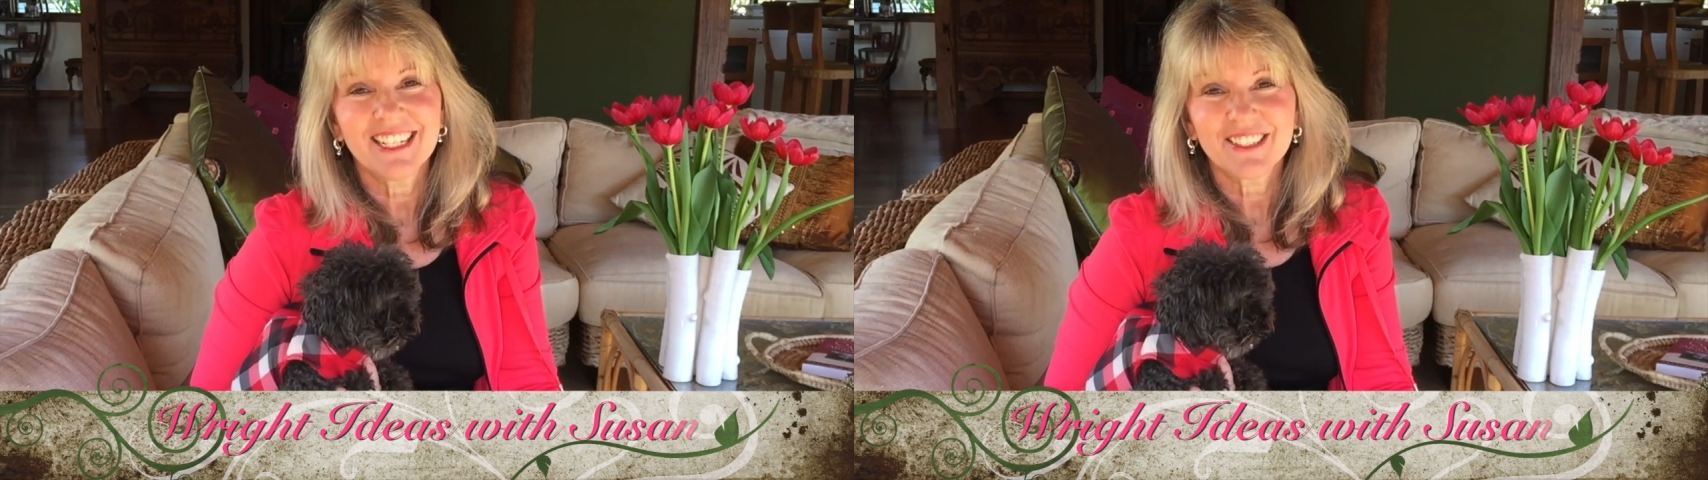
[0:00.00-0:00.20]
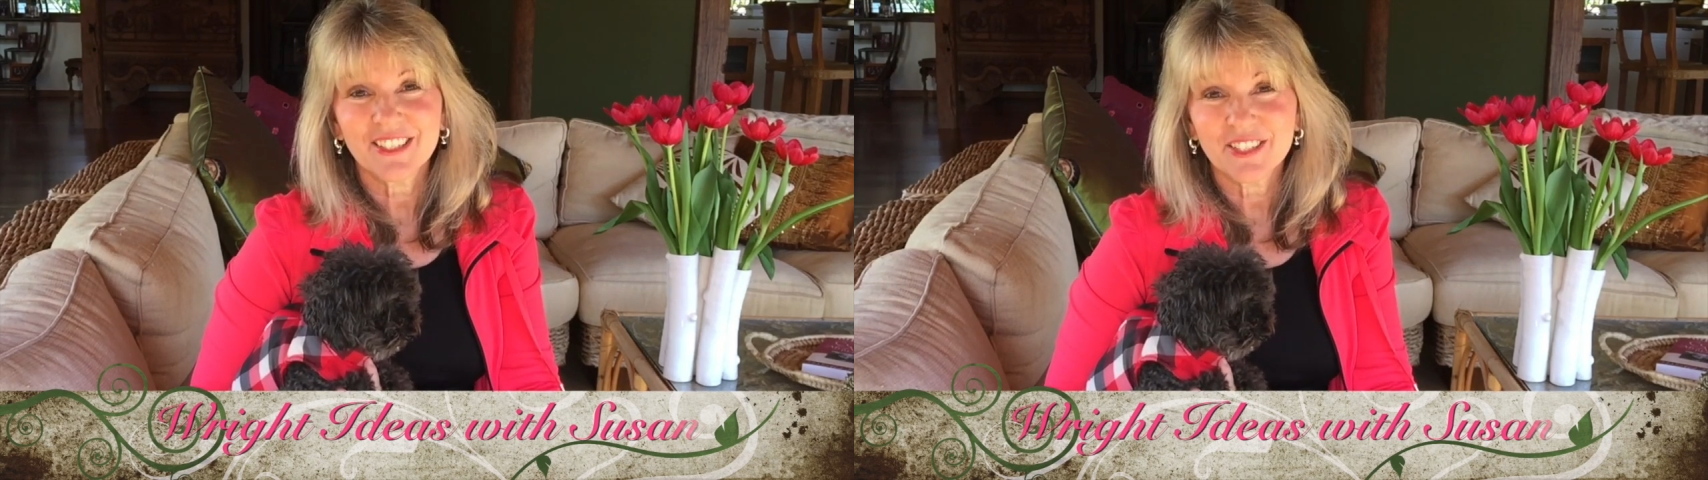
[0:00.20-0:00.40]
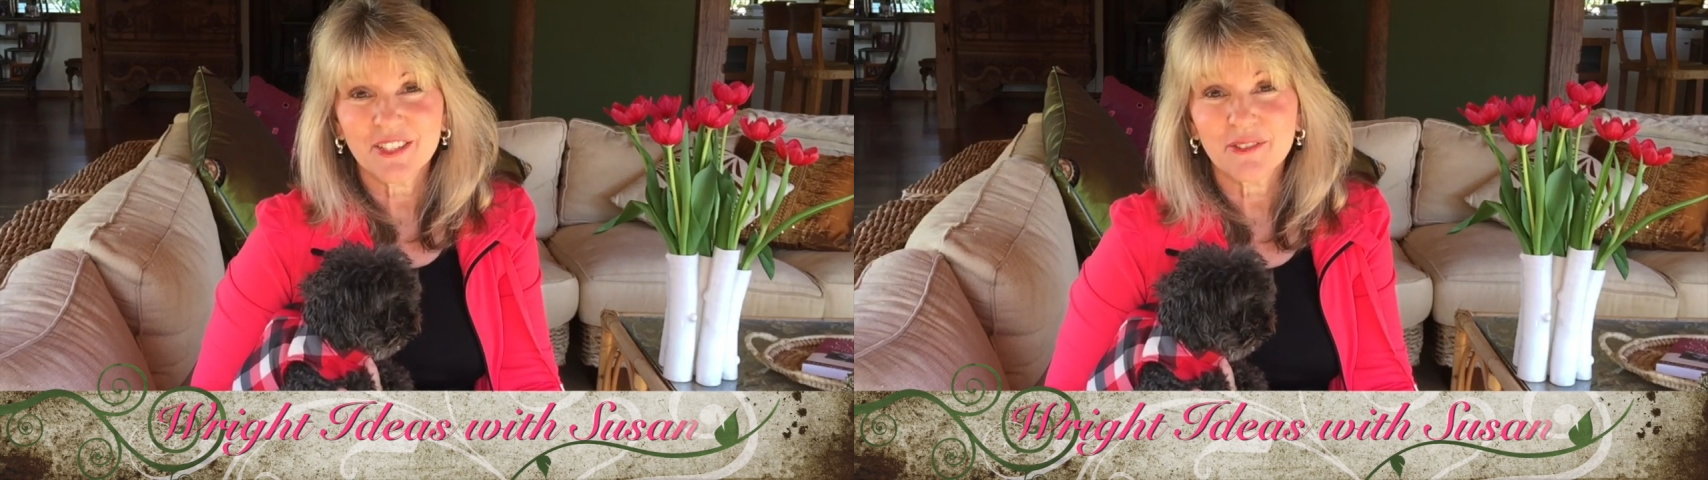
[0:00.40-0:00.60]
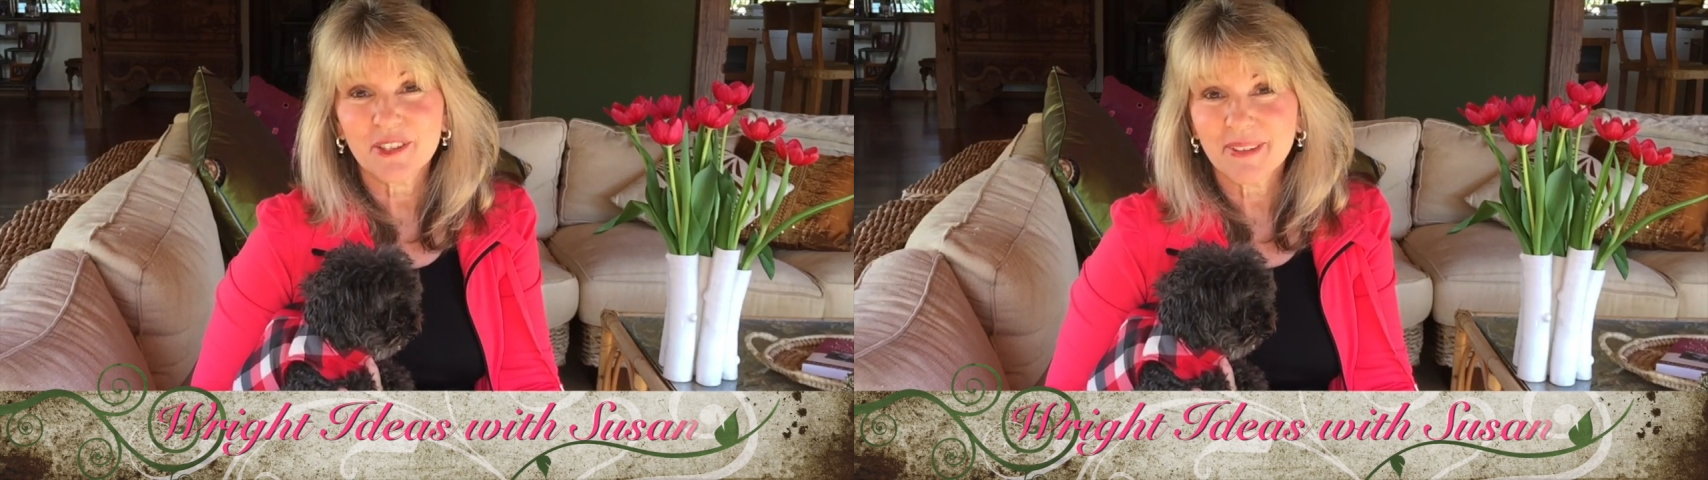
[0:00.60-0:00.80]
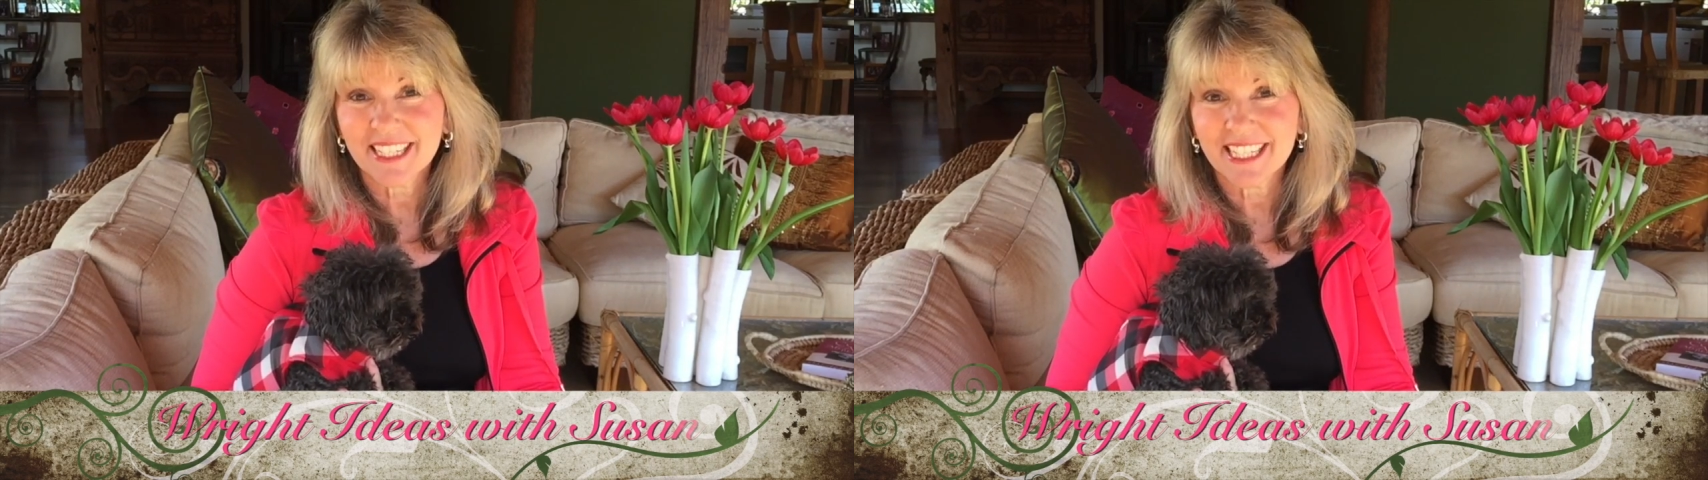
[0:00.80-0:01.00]
to do
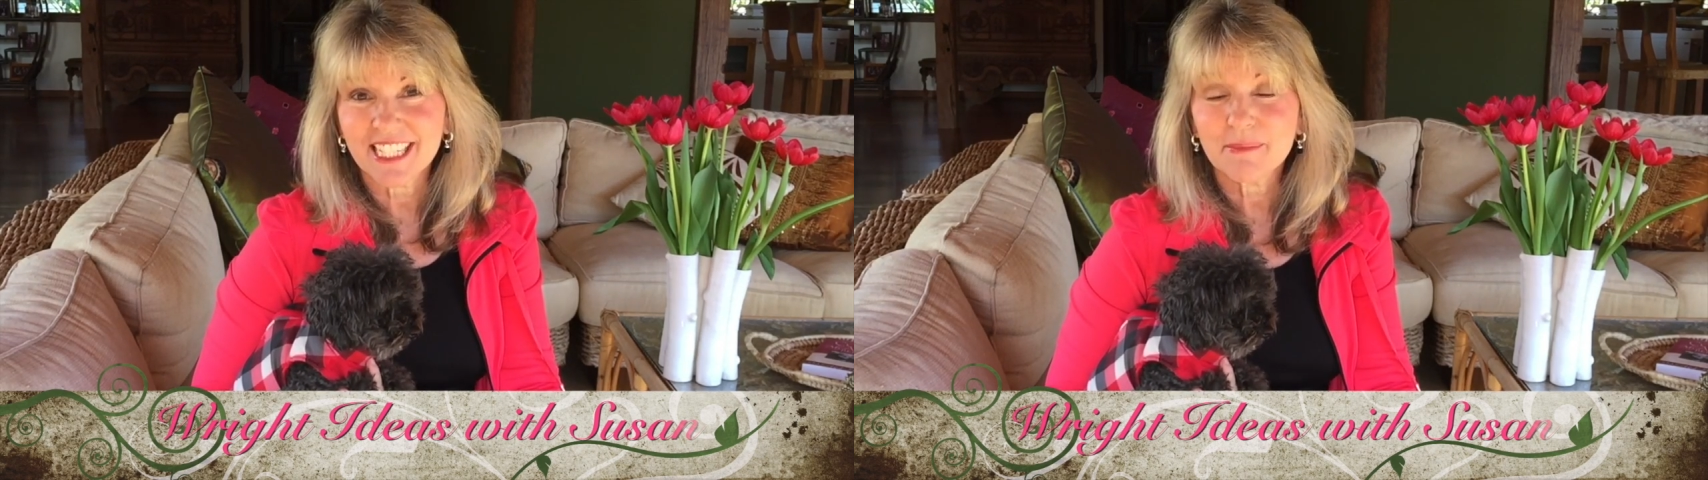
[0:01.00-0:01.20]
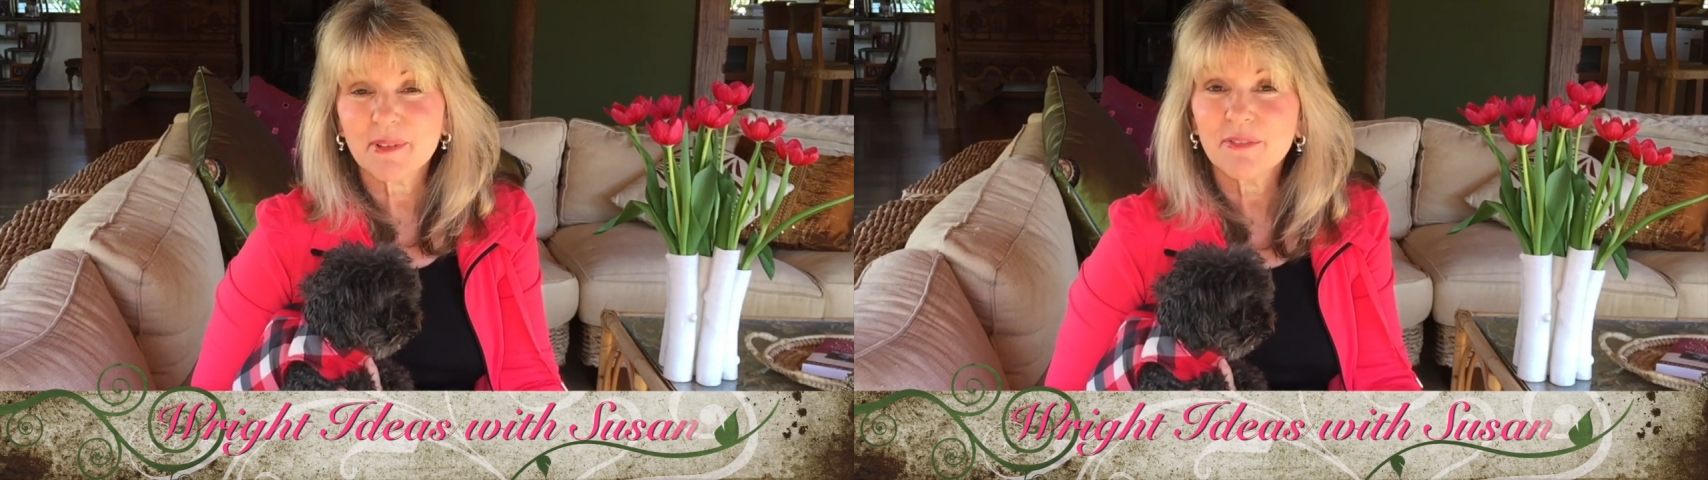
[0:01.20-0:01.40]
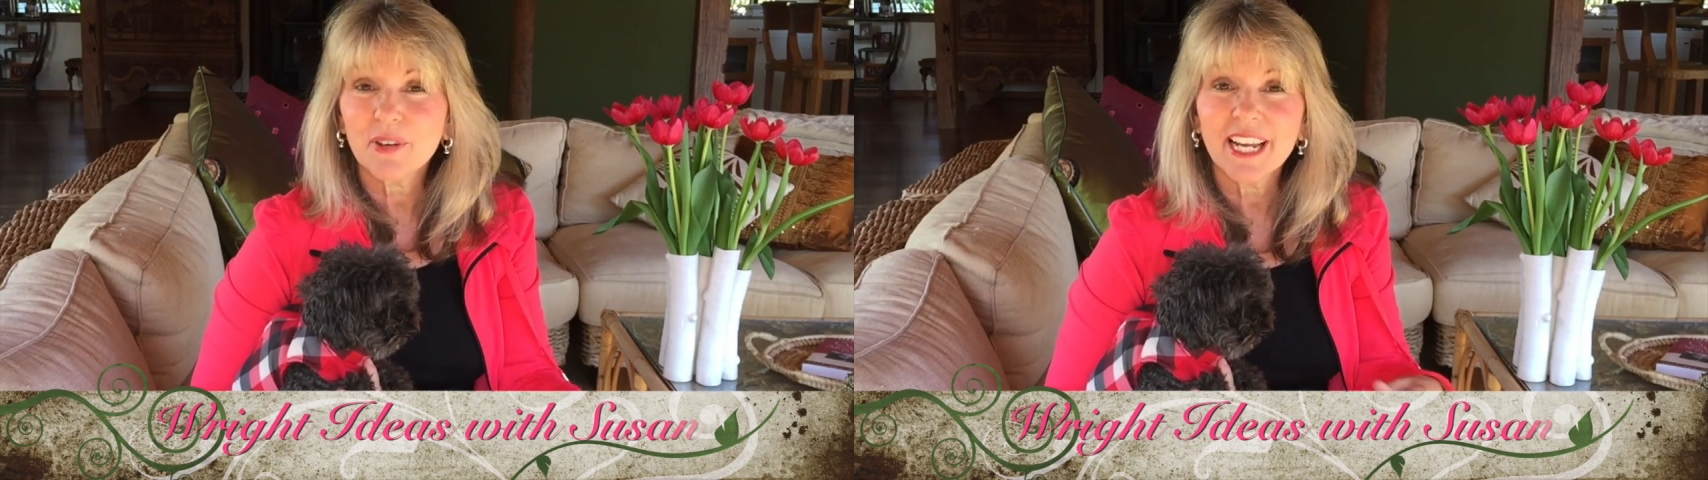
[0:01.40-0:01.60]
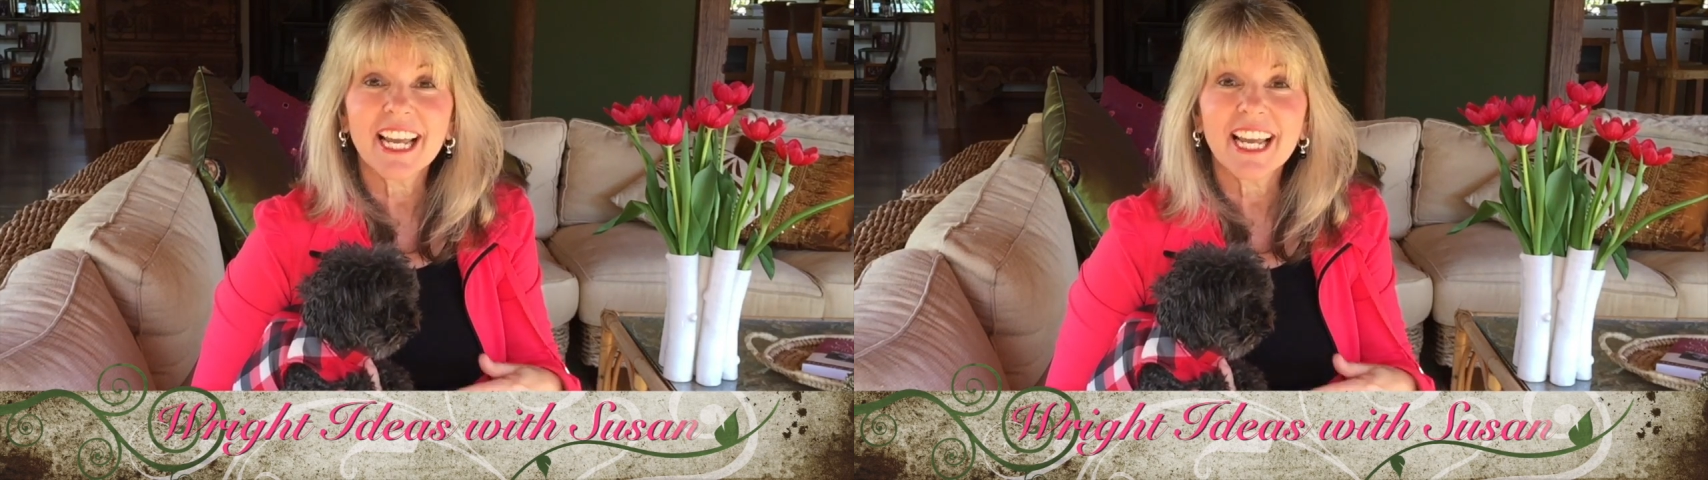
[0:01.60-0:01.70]
with my kids before I